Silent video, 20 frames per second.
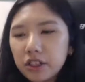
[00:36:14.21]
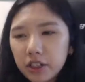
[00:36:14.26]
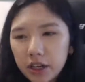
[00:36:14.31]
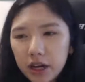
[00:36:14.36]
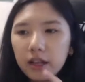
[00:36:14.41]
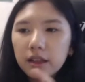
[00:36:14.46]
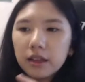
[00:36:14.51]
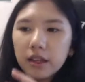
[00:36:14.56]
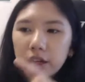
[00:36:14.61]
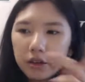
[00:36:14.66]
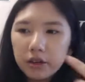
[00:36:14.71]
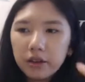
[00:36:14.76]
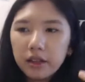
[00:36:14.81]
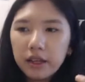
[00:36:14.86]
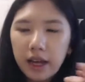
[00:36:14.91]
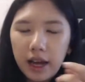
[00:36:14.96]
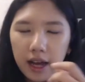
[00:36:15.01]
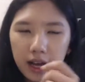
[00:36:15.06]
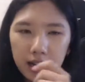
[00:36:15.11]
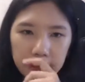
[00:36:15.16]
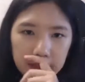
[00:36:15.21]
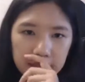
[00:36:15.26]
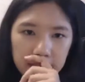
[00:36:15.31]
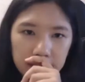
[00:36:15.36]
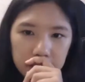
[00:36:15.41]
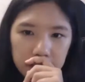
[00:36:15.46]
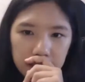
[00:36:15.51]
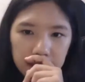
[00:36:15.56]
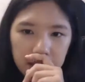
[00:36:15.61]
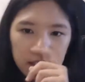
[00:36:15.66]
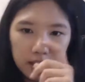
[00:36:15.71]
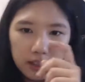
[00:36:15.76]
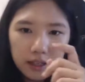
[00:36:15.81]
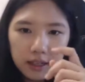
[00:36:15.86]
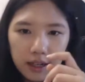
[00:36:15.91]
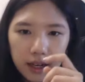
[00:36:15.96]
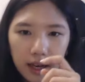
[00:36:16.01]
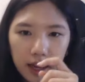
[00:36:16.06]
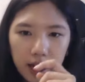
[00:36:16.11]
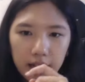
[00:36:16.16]
can literally ask
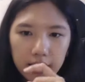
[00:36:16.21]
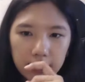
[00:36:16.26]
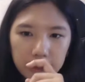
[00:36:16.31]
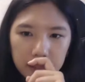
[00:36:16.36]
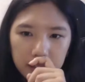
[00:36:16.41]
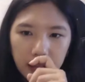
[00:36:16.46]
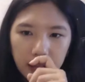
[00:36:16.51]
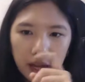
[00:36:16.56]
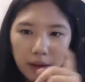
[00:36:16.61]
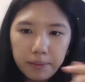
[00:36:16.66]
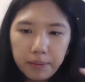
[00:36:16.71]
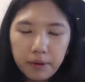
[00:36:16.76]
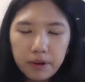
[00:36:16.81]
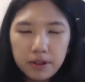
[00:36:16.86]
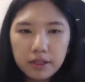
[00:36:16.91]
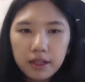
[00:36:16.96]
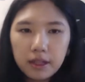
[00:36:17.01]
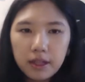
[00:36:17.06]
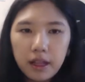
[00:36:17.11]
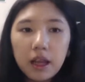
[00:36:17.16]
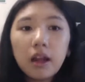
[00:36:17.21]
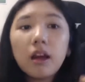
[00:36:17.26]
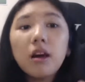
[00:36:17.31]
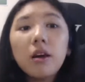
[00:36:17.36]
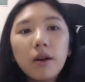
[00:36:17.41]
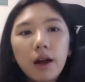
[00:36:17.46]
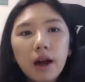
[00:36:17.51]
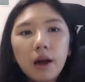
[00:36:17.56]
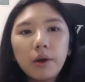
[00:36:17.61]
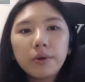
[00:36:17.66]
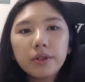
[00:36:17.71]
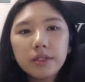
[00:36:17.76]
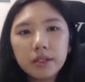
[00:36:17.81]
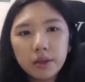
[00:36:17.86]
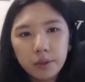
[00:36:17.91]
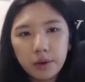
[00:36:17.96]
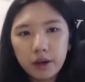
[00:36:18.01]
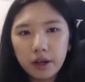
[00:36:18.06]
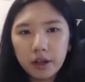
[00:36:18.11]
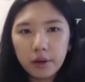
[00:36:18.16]
that person like, oh, how is it
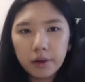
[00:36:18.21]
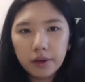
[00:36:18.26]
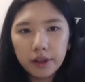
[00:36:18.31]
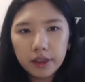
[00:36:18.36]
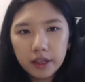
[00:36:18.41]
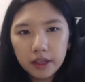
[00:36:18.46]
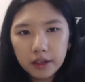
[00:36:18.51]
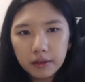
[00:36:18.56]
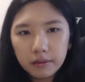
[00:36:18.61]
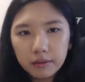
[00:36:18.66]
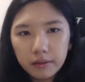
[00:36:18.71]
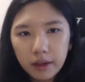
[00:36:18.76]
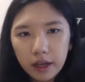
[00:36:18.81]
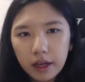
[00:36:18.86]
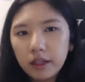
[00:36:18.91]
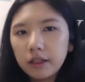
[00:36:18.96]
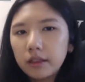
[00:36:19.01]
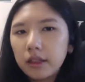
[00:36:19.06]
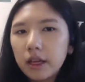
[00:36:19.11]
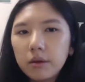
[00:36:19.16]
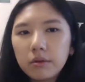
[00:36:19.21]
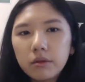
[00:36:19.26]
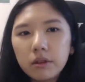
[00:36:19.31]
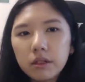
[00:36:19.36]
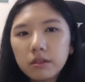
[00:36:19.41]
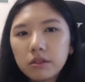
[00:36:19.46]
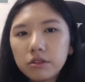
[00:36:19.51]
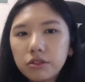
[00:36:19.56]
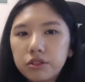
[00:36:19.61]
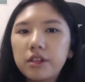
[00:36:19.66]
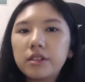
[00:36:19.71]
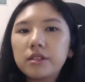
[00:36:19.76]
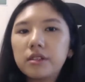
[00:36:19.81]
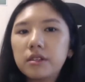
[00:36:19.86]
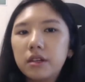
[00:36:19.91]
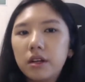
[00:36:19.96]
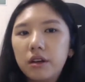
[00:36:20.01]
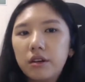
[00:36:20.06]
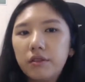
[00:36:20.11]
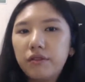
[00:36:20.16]
working with them, and they would trust
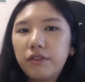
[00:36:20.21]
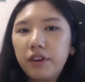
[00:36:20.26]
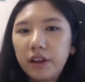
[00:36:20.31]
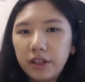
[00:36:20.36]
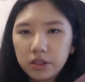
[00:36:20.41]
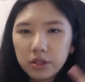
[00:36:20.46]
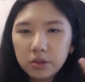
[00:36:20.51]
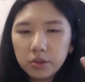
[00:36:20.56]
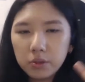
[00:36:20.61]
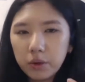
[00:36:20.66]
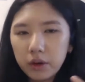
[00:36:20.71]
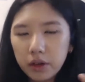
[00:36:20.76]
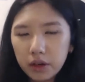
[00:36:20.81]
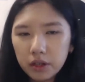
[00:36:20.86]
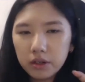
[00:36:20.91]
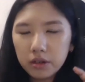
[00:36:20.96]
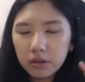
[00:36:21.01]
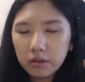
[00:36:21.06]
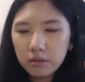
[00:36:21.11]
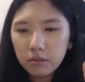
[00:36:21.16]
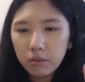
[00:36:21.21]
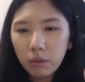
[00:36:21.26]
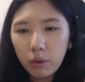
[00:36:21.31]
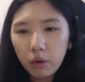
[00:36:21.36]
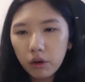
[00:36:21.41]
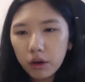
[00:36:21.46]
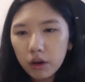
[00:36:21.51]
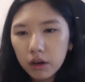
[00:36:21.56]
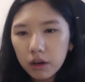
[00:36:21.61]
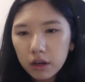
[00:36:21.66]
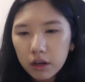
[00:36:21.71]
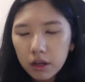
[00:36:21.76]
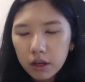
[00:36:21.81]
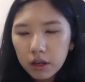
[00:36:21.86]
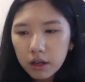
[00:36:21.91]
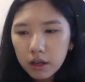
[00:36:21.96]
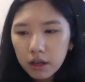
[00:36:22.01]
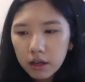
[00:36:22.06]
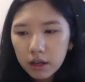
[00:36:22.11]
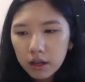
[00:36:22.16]
their friend's word more.
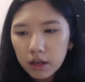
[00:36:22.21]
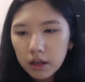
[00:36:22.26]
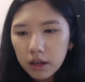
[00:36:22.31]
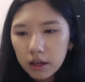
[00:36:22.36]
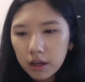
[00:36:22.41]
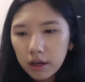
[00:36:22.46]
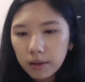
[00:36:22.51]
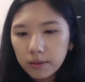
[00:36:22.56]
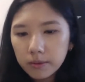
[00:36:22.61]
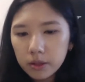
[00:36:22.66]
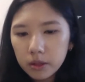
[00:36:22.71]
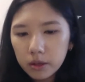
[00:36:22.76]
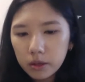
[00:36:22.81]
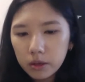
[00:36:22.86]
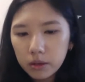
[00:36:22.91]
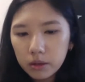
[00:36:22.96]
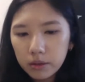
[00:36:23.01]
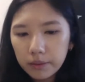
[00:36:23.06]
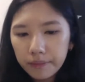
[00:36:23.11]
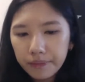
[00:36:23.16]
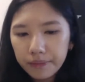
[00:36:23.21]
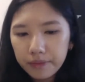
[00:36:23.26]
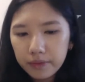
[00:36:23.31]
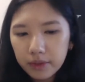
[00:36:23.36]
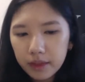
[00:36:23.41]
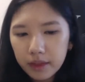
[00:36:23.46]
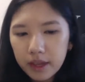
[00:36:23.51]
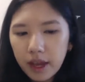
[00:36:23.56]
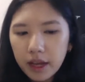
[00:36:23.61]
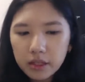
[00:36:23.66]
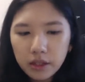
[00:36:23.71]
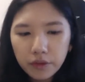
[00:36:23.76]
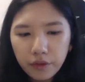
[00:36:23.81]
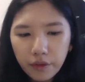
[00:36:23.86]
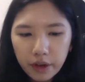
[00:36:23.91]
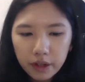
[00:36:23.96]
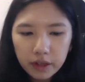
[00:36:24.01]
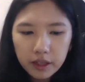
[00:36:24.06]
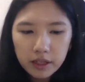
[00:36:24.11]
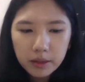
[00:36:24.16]
So
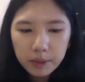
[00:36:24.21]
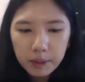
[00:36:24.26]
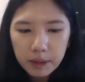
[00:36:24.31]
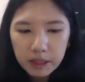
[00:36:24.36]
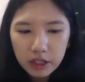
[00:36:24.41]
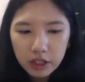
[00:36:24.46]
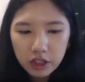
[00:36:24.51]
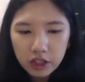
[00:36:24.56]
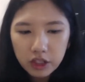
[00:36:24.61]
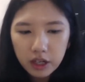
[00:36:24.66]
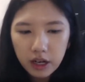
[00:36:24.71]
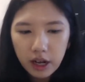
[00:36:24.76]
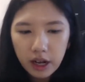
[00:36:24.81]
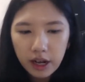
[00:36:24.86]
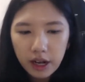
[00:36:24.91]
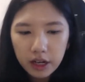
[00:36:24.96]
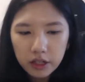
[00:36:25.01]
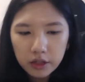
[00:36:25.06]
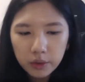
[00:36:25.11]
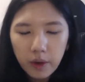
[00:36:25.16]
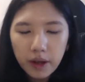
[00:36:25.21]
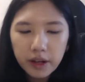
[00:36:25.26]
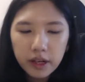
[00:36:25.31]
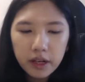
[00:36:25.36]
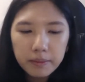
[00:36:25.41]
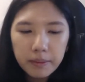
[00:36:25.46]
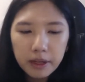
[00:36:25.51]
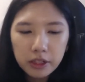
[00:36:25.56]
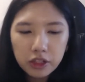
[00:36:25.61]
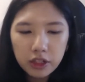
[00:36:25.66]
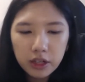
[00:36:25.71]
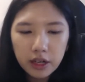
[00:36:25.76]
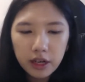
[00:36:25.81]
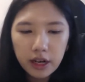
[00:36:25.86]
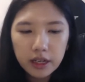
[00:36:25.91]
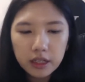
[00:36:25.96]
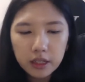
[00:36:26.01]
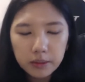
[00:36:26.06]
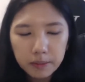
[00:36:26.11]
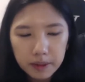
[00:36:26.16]
for this position, I didn't mention it
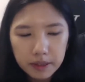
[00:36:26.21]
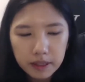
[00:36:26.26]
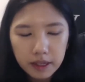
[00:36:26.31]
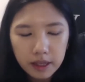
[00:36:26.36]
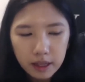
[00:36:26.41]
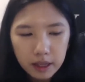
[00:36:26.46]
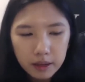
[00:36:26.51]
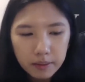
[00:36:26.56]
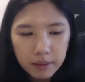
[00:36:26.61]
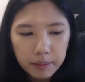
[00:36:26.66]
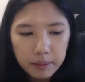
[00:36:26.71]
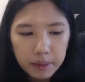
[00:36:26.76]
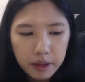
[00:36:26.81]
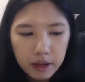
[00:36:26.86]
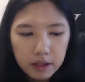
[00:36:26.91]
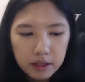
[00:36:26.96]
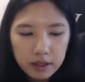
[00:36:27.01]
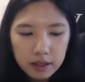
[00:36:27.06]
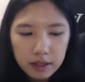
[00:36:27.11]
explicitly, but because